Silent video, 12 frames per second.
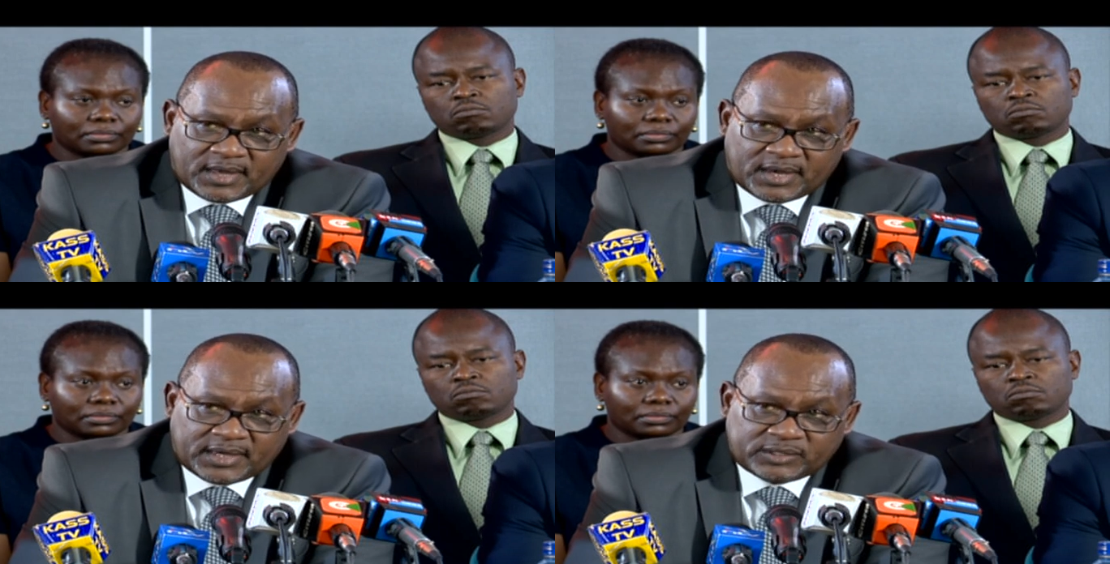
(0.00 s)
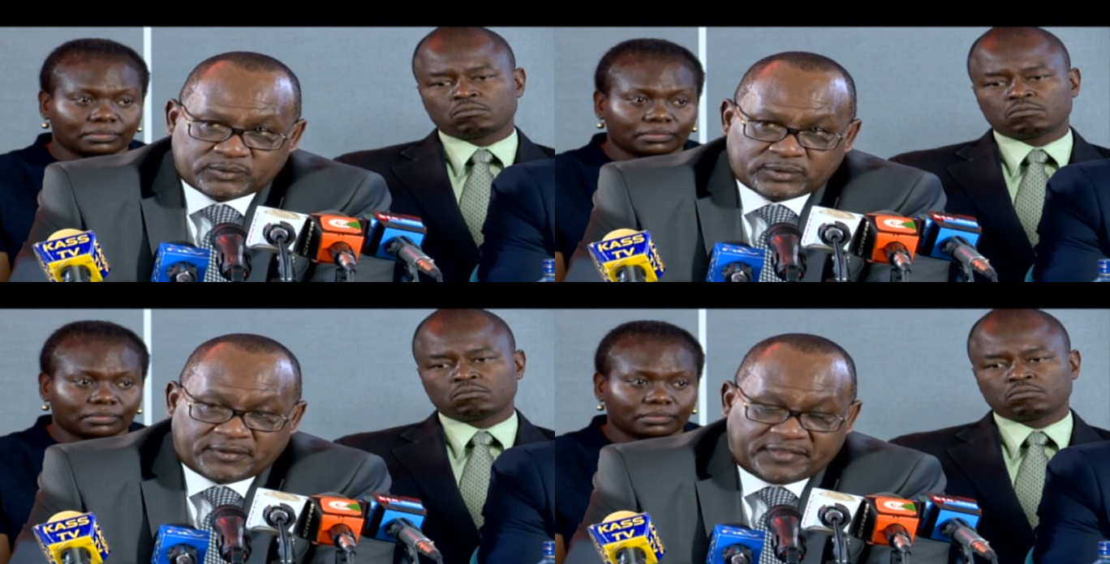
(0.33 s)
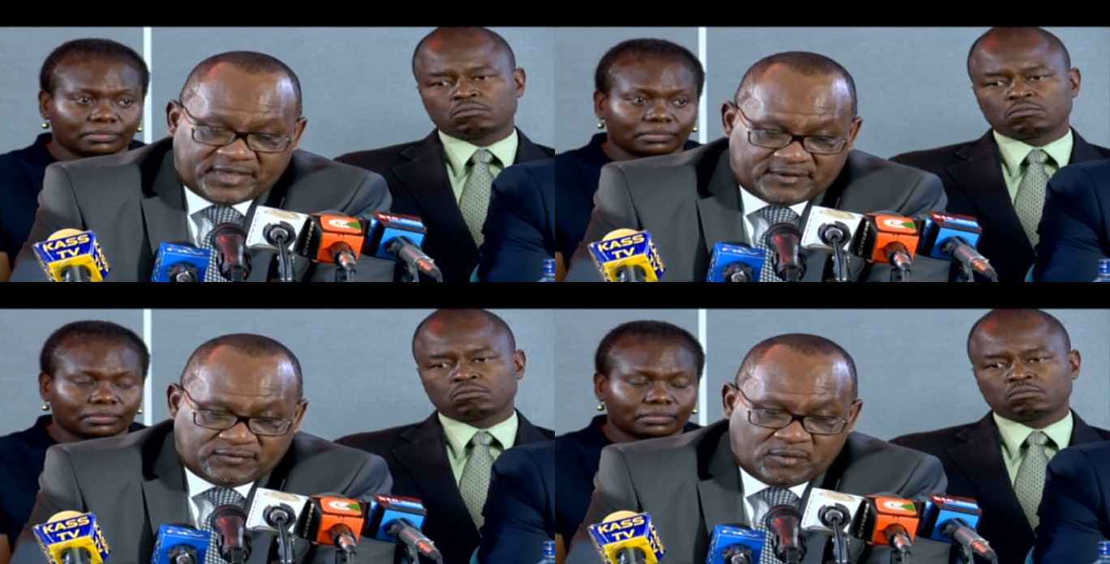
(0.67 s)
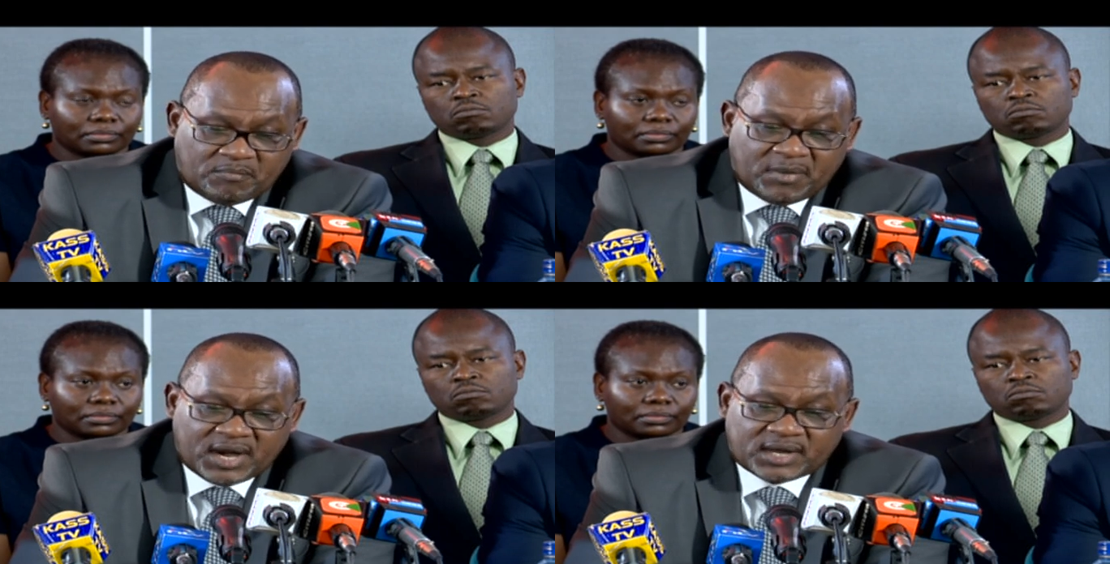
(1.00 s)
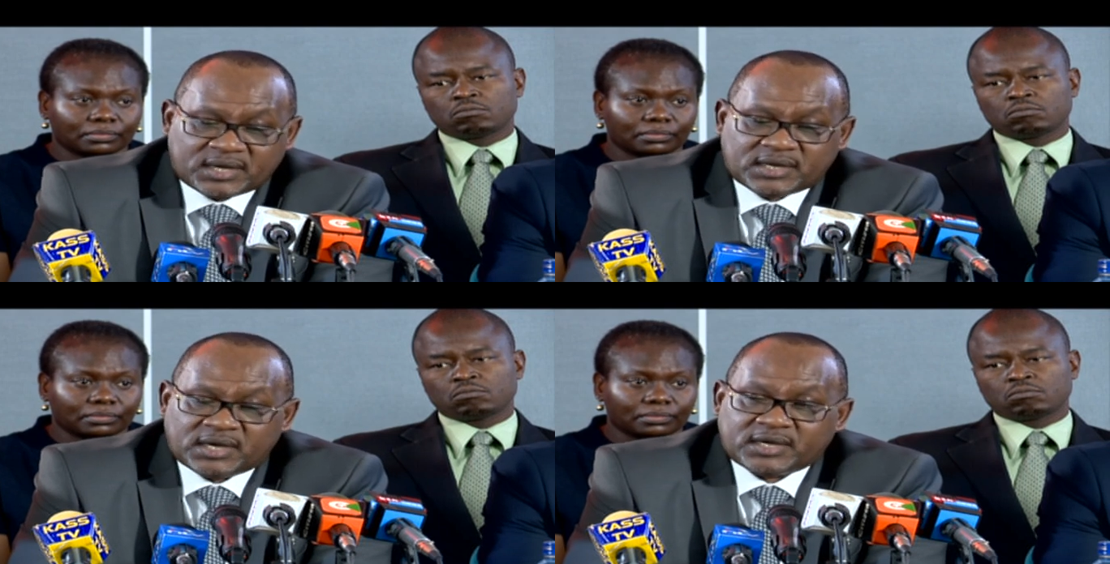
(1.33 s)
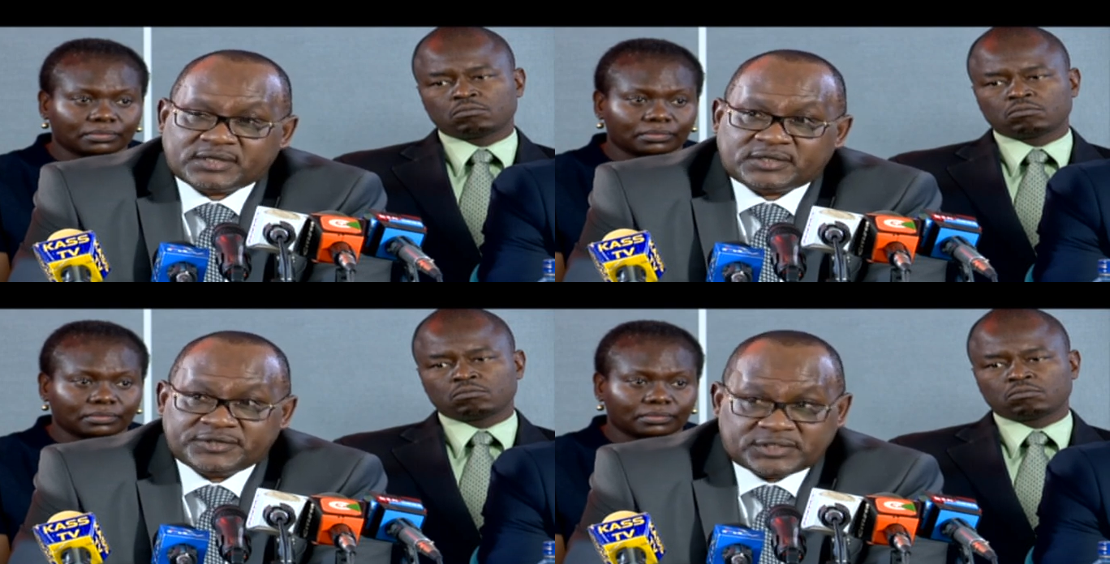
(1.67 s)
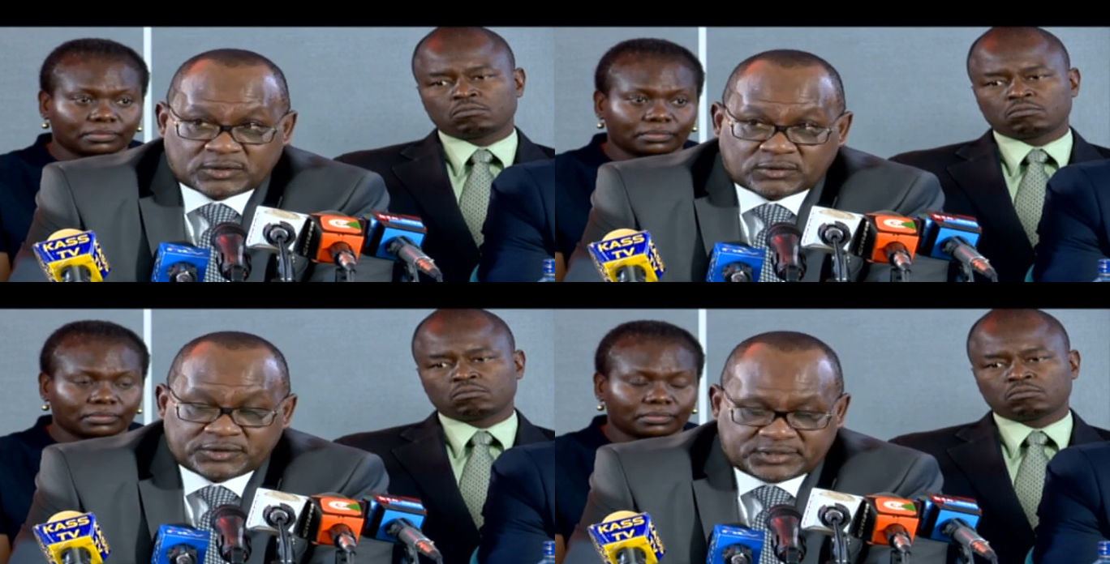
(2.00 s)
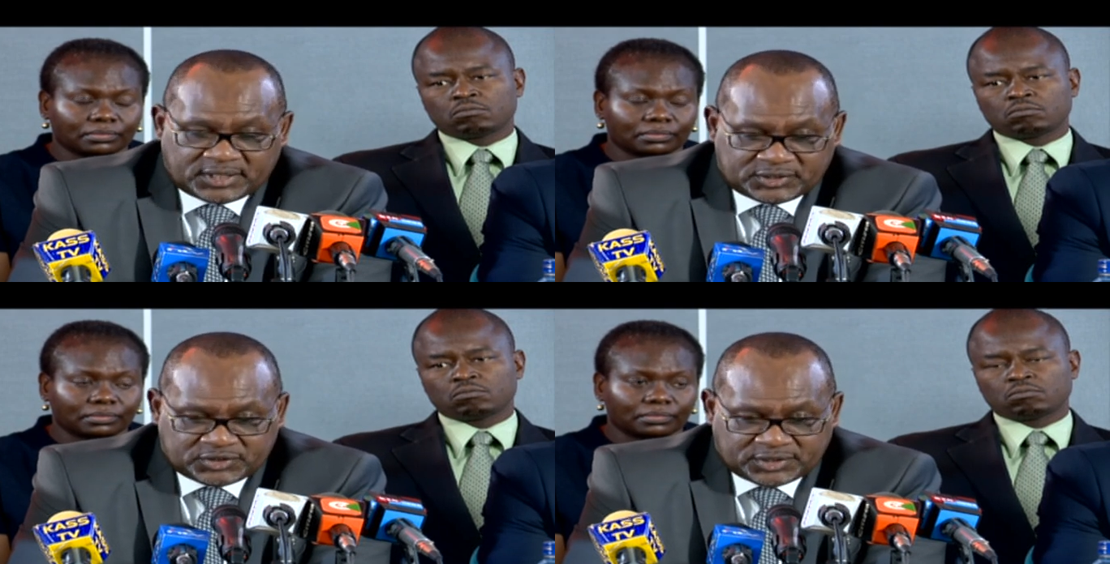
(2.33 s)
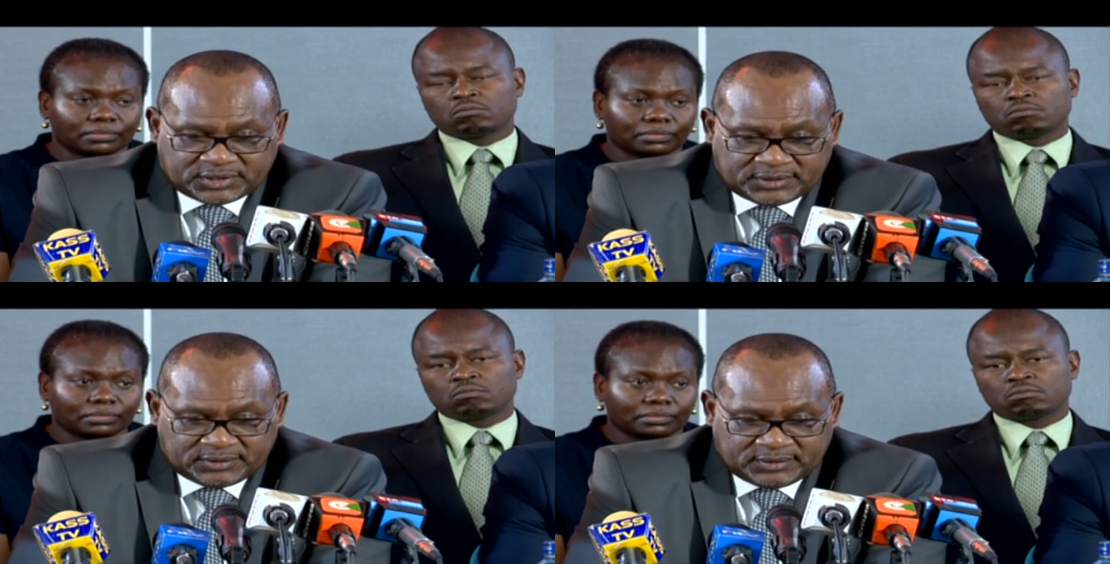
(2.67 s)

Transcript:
Speaker 1: and will therefore mark a critical juncture